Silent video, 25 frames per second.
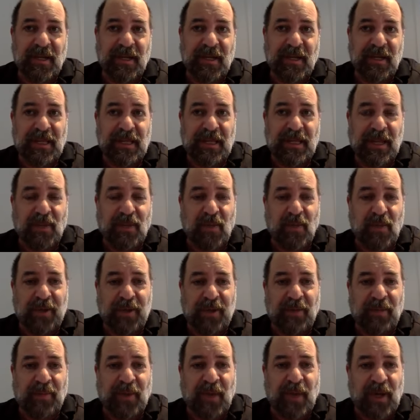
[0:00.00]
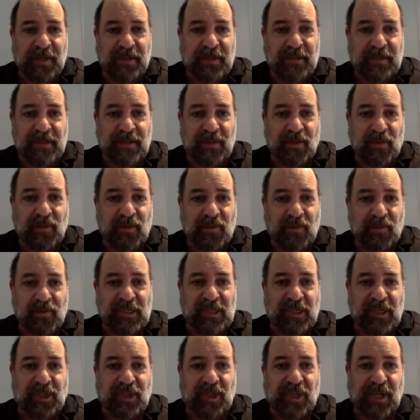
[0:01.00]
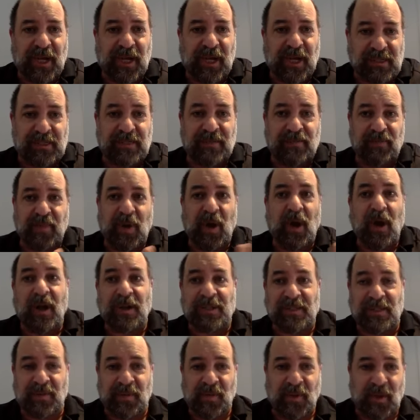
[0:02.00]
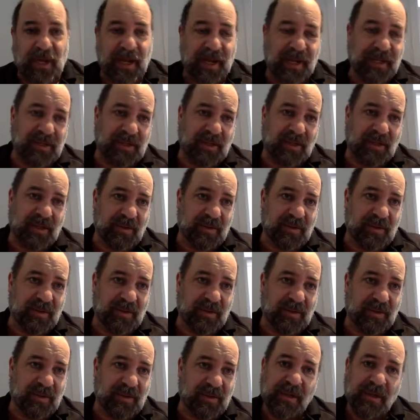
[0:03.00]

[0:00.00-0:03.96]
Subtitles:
they want the bot to suggest possible answers,